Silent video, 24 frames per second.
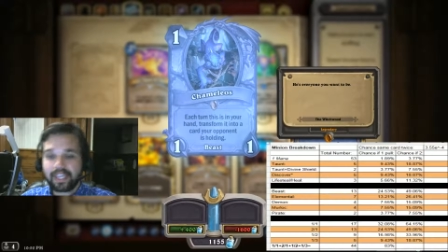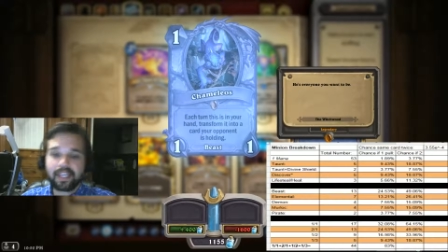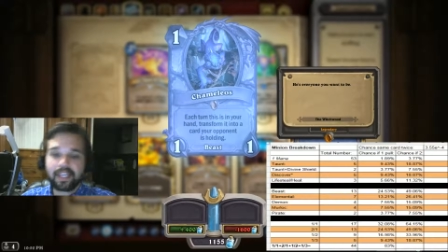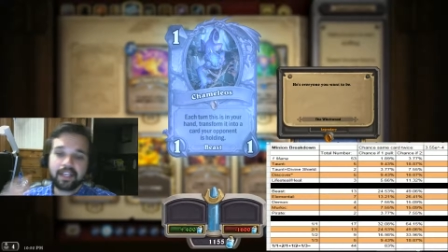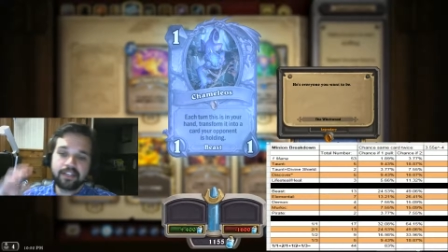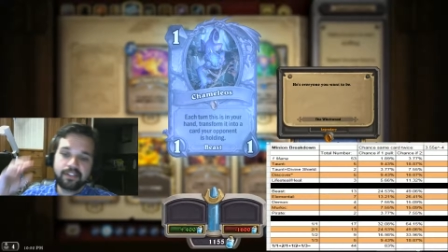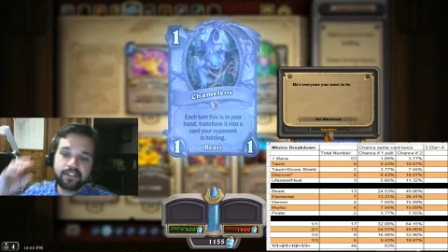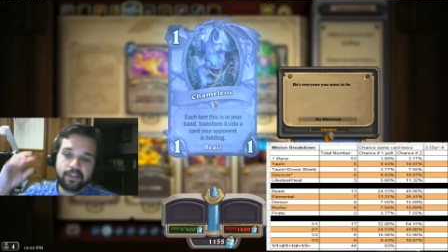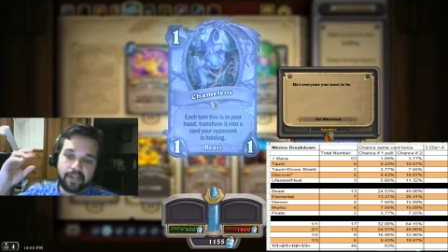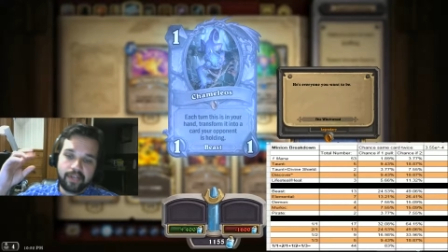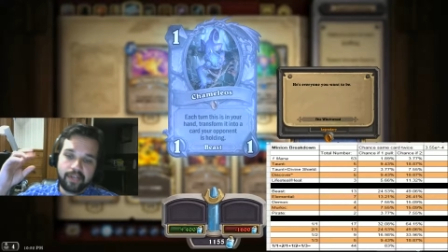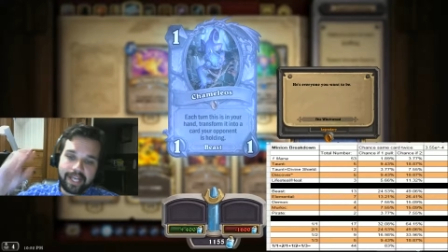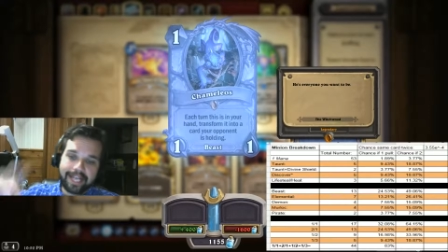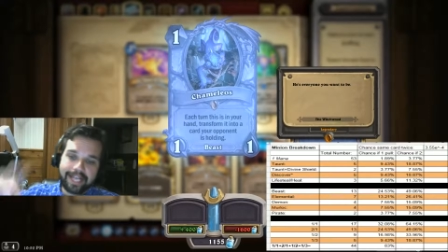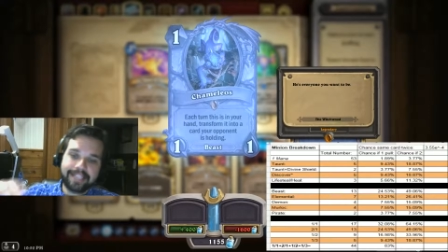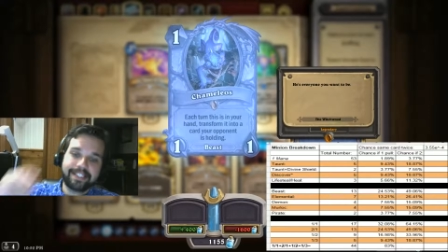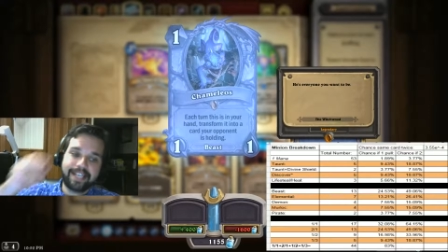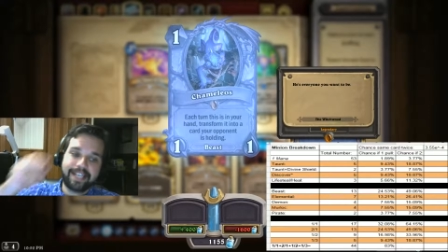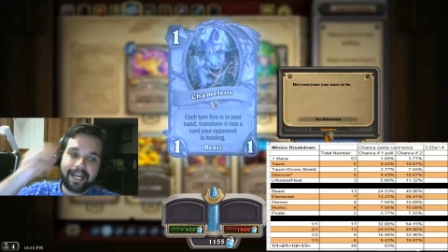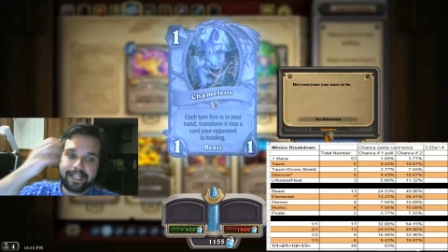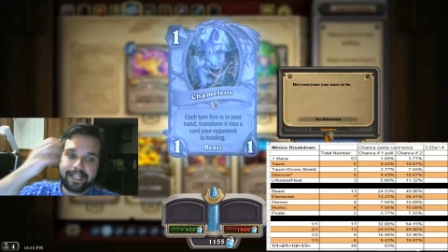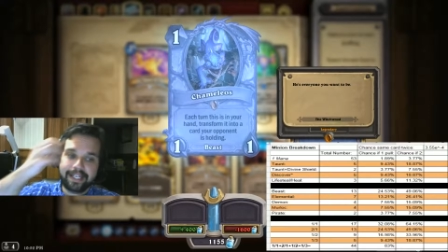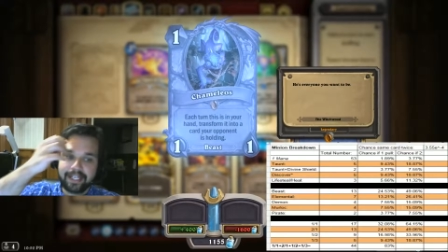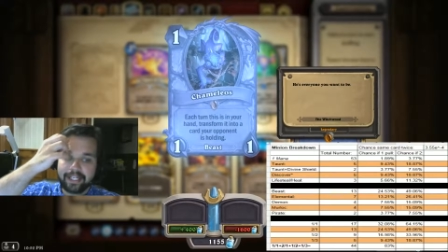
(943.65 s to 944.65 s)
So yes,
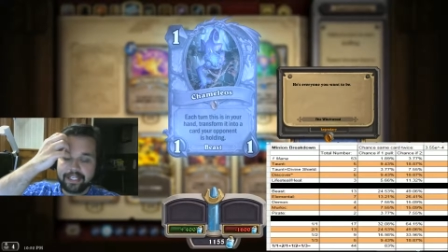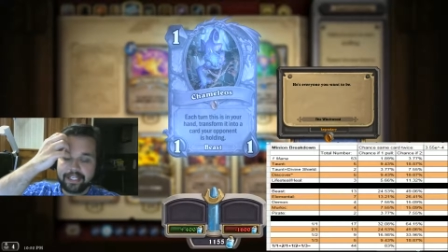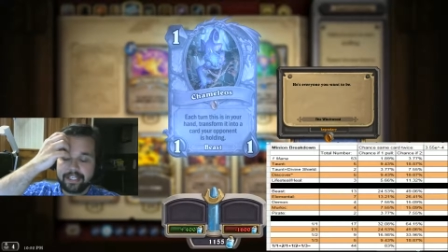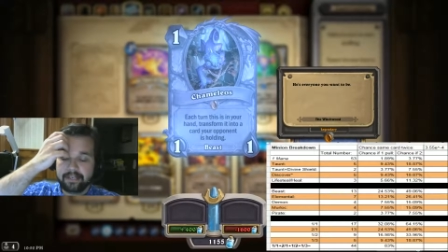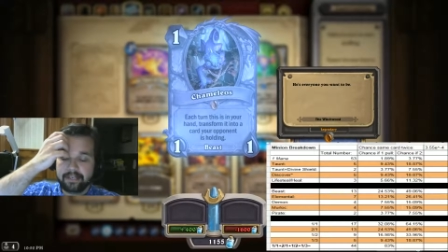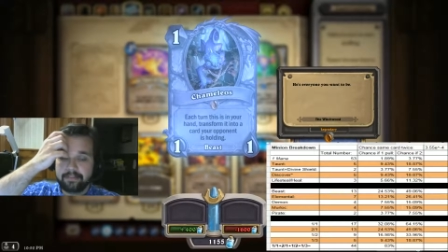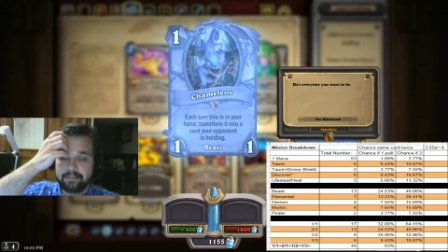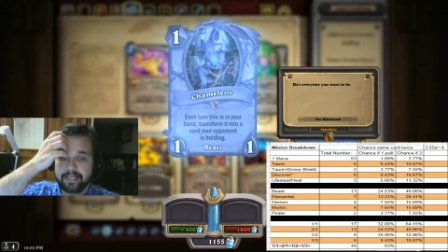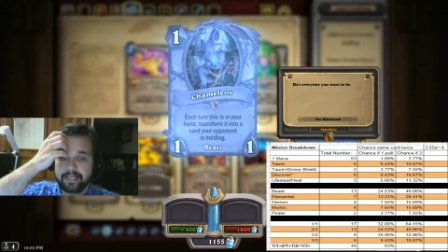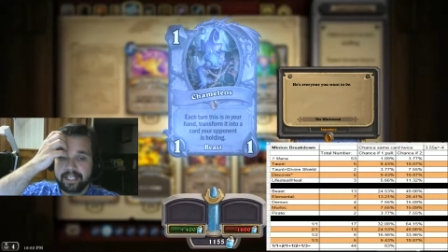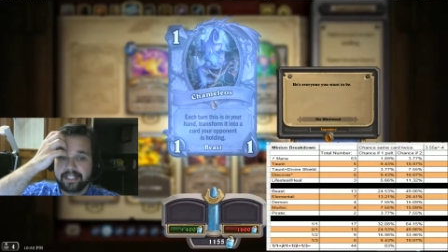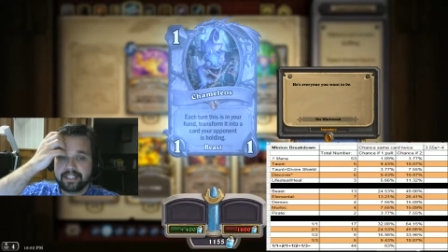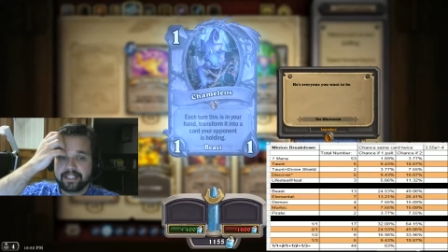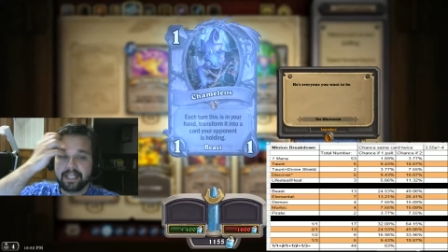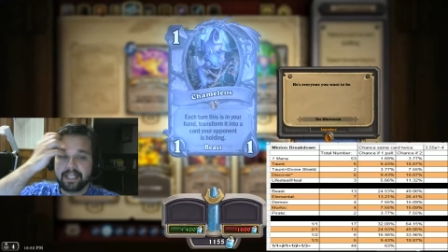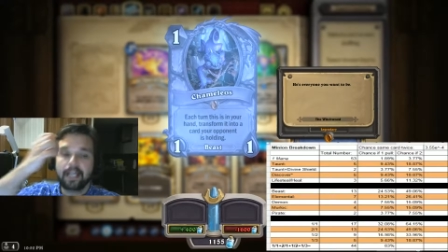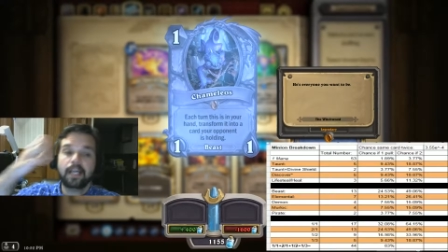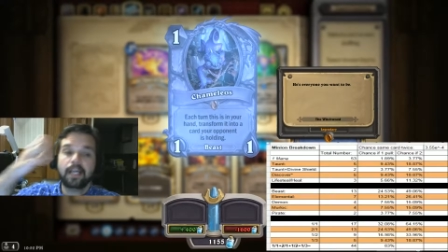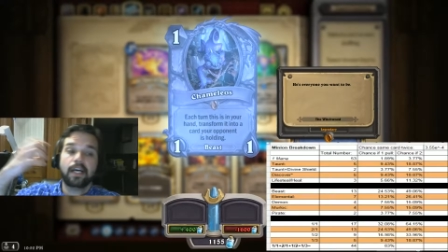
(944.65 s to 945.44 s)
technically a beast.